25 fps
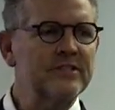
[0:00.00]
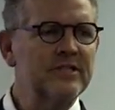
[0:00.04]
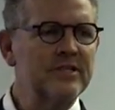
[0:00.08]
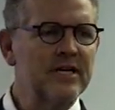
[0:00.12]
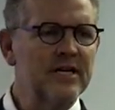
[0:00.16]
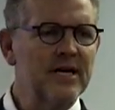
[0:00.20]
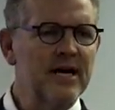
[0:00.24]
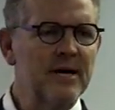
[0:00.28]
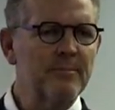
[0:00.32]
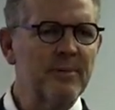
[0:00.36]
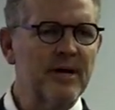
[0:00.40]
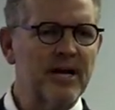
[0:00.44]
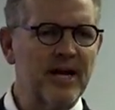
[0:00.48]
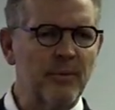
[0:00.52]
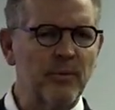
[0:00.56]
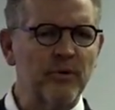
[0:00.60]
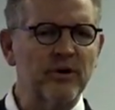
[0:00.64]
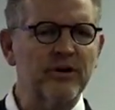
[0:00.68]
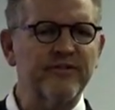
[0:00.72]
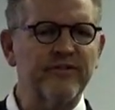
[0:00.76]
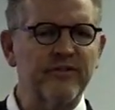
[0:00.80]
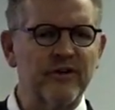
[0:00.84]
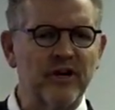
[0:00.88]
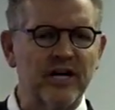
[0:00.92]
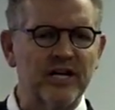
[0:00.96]
Um, but I
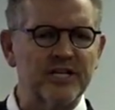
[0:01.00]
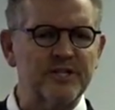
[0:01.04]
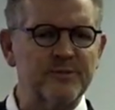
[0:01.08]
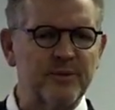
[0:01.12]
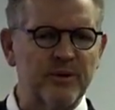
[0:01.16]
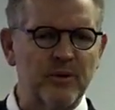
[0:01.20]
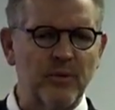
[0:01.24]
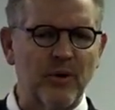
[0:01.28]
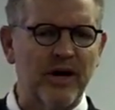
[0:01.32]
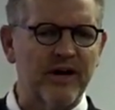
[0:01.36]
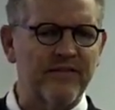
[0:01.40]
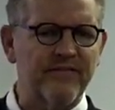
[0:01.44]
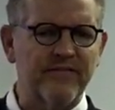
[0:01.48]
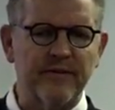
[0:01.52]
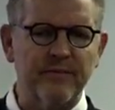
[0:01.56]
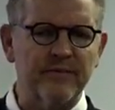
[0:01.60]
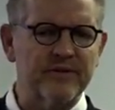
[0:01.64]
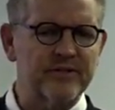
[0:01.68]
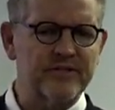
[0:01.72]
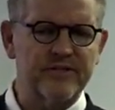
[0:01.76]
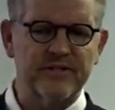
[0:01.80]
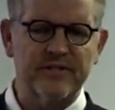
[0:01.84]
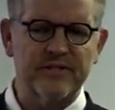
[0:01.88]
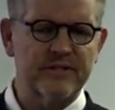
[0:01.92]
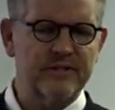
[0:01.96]
worked for a husband and wife. It
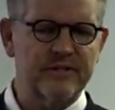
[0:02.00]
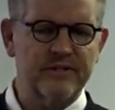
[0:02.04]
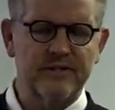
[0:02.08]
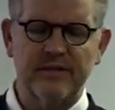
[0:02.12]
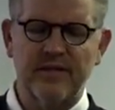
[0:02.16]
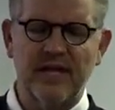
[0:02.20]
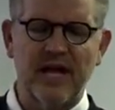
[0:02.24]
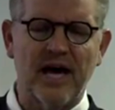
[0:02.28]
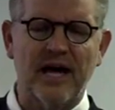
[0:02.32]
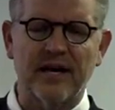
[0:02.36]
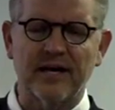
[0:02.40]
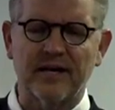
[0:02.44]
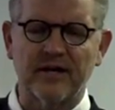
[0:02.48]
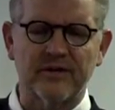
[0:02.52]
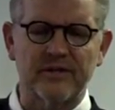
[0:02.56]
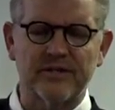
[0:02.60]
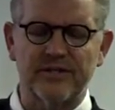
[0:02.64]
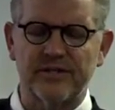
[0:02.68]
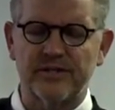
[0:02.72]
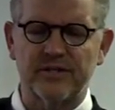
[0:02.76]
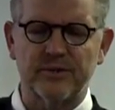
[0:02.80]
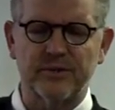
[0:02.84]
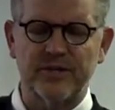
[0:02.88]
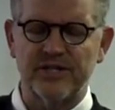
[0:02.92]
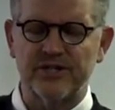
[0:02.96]
was a, not a good
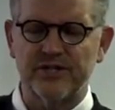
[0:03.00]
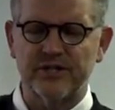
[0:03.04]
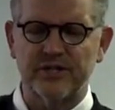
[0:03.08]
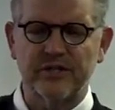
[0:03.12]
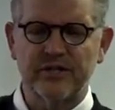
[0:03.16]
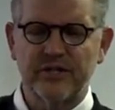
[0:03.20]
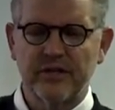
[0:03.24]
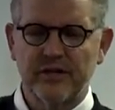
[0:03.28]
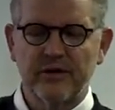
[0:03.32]
situation.